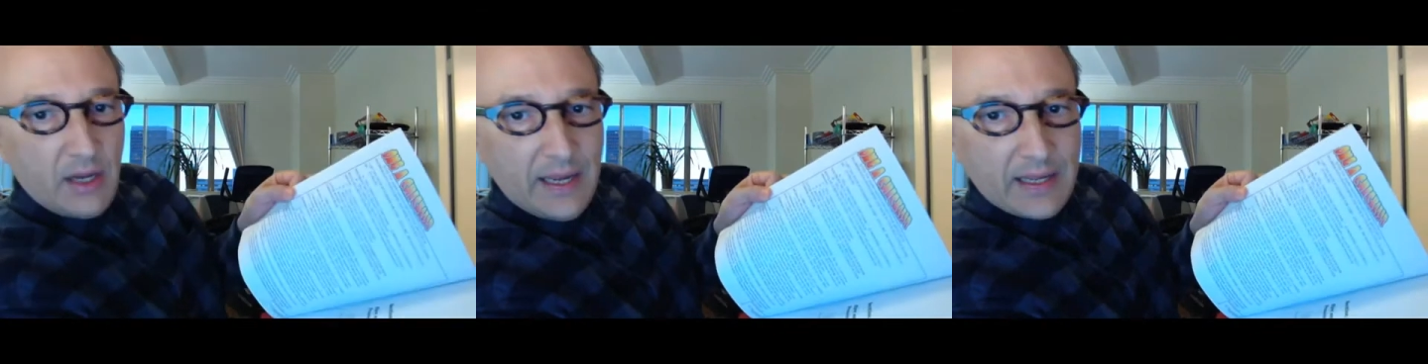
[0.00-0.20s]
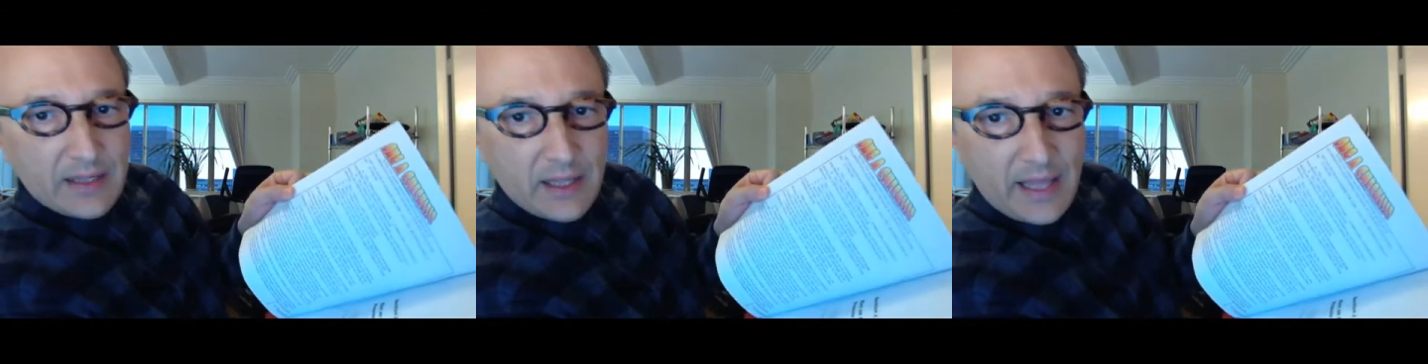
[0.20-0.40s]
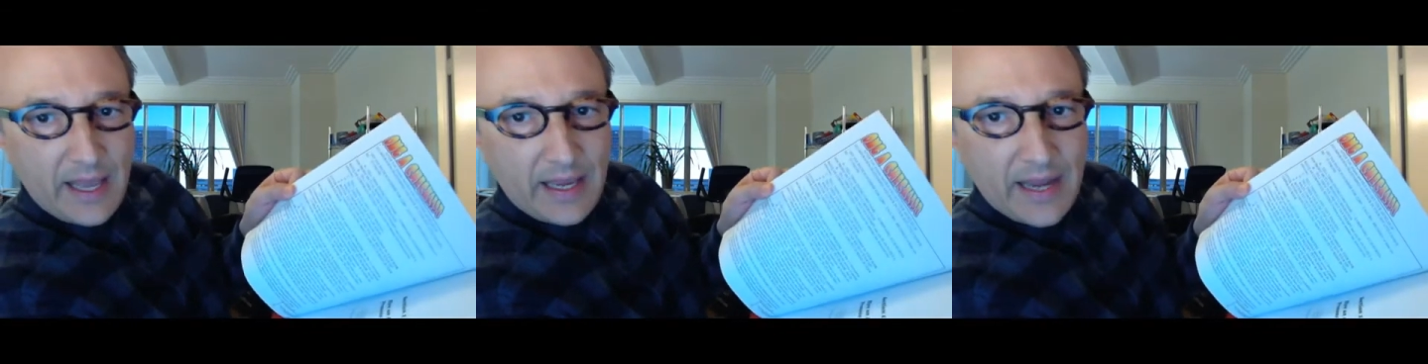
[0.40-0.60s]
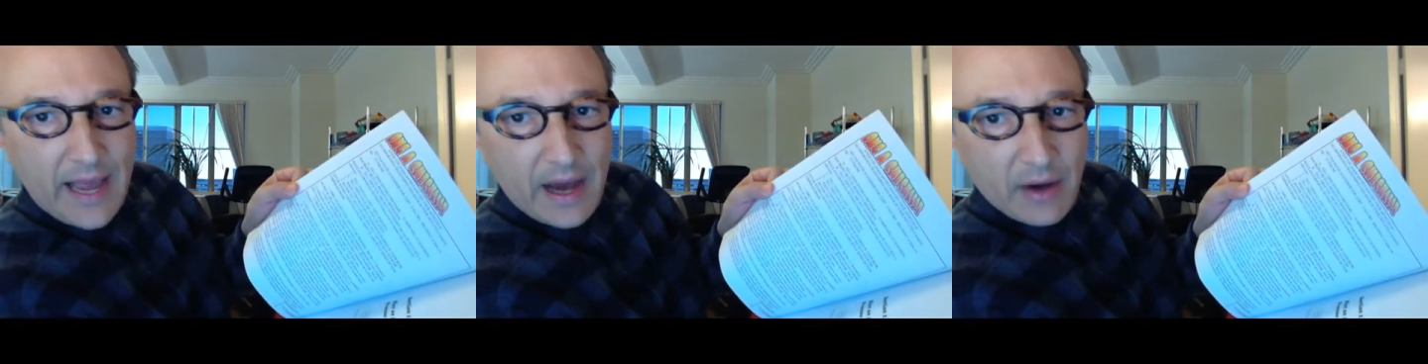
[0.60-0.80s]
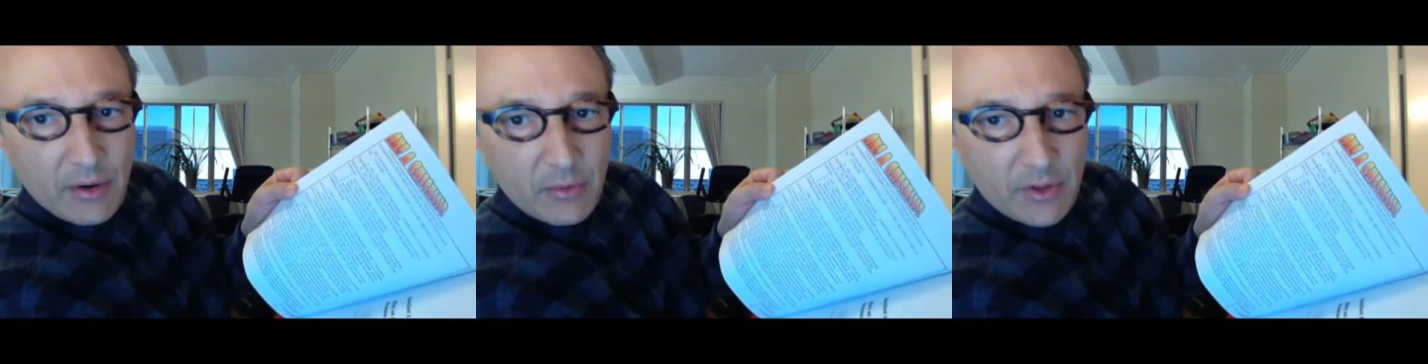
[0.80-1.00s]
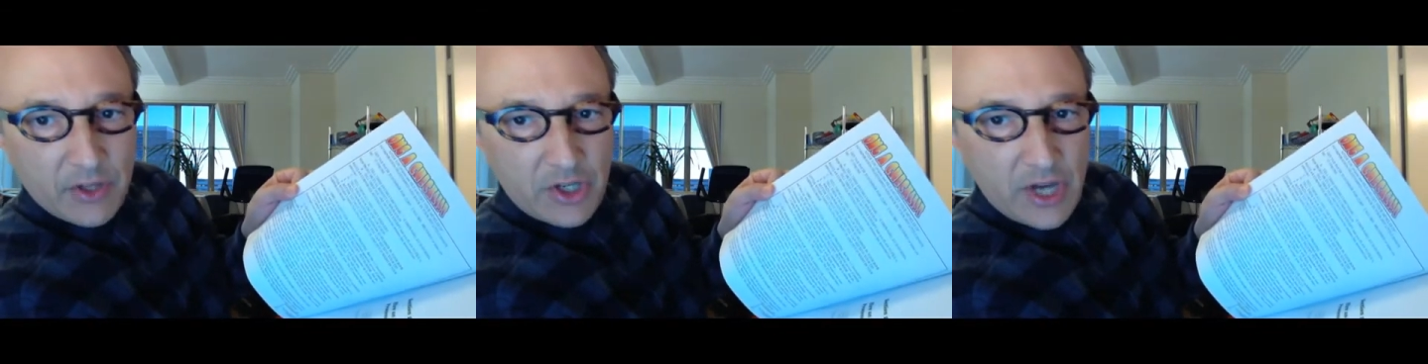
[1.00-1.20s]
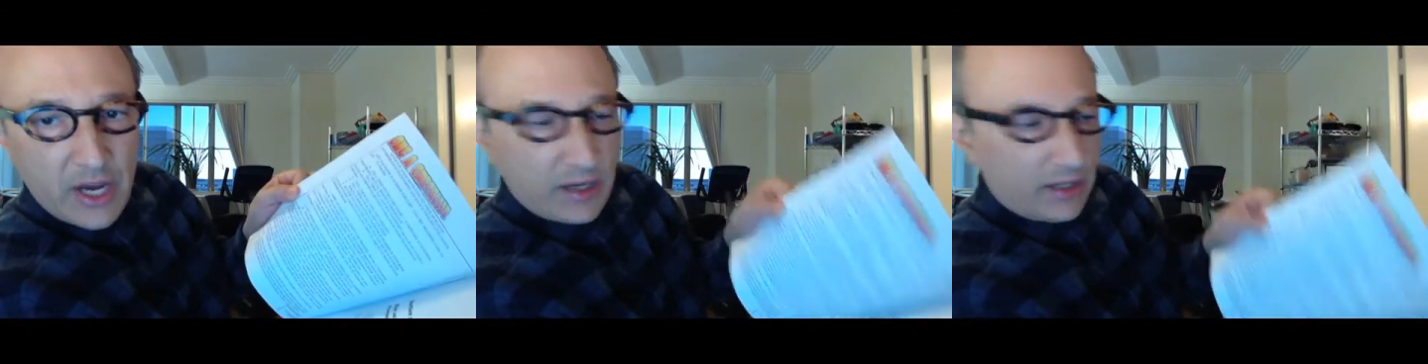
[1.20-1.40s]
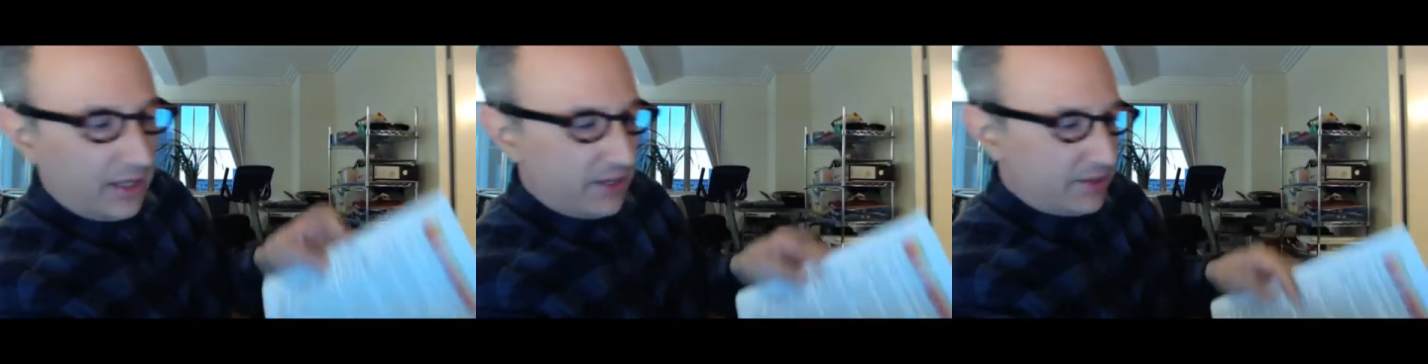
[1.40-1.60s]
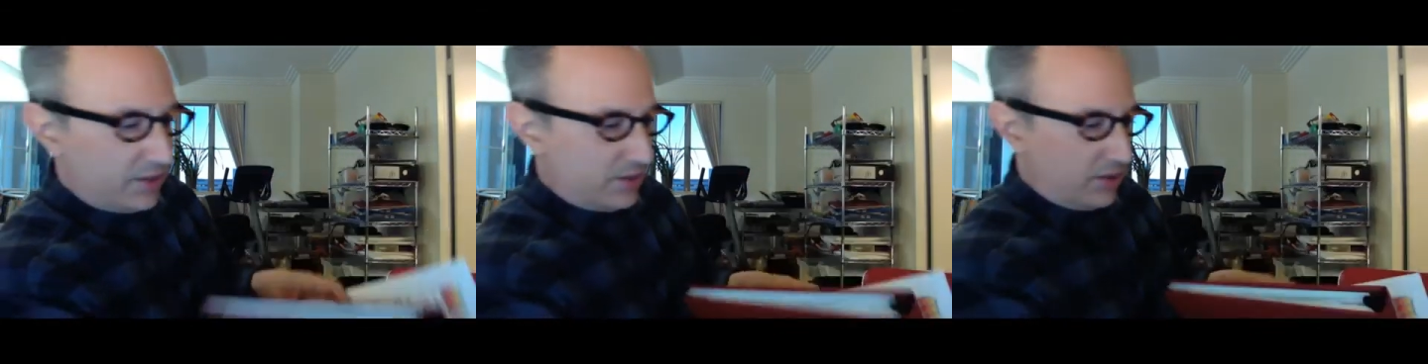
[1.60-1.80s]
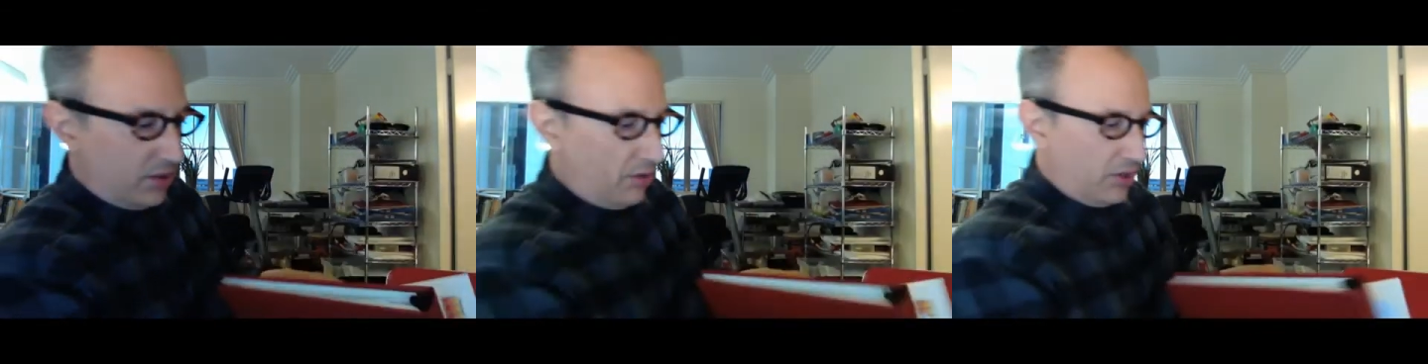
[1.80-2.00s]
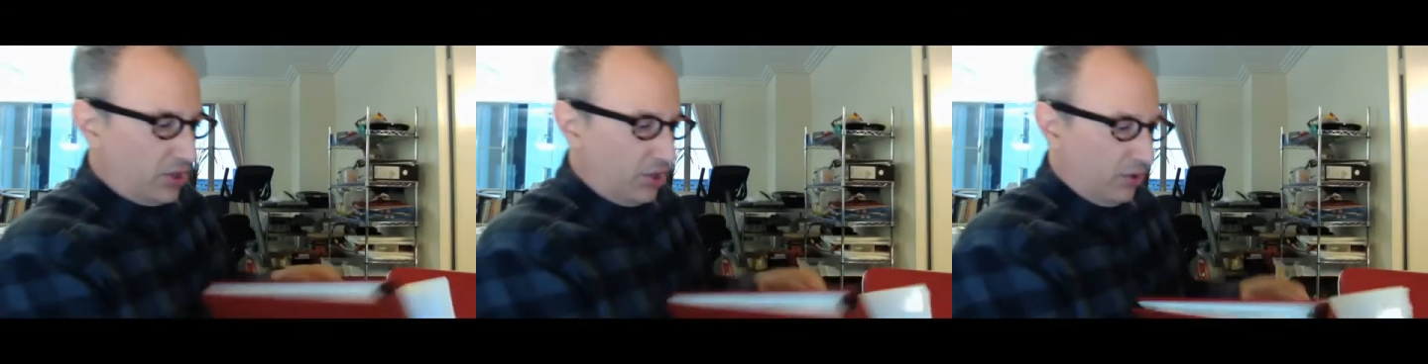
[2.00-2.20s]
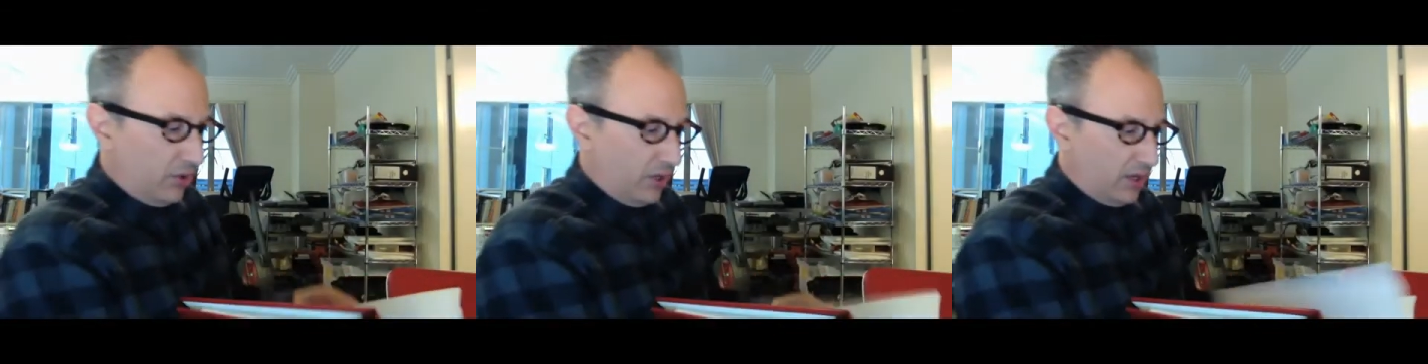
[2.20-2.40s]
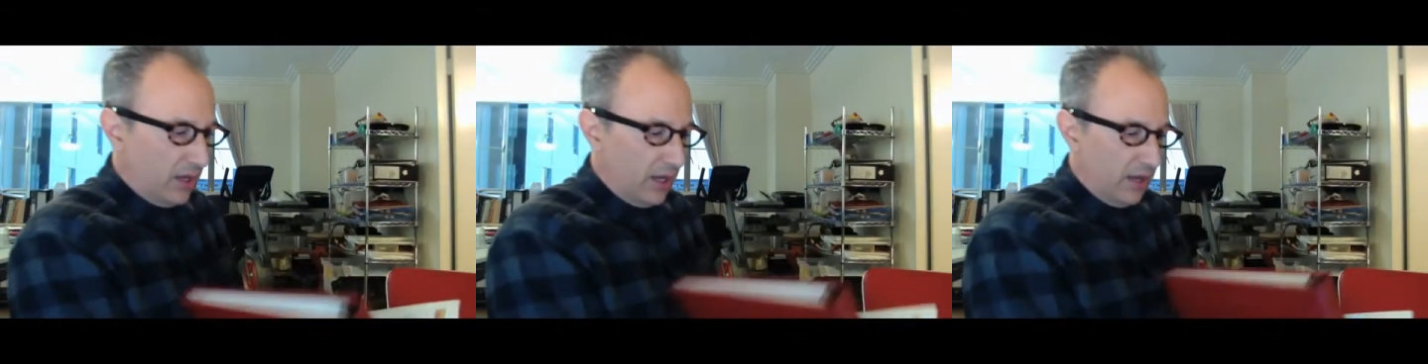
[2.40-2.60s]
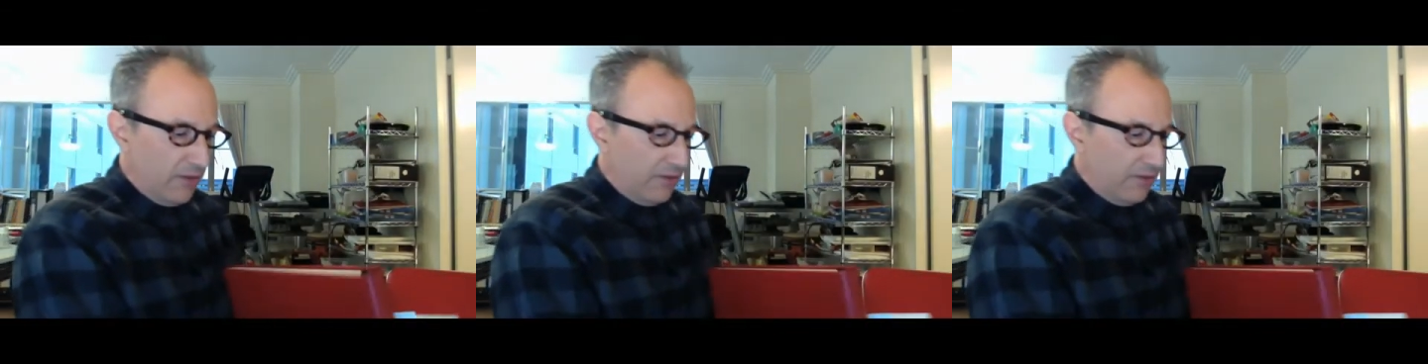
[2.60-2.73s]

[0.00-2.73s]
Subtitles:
It's laid out with checklists so that you can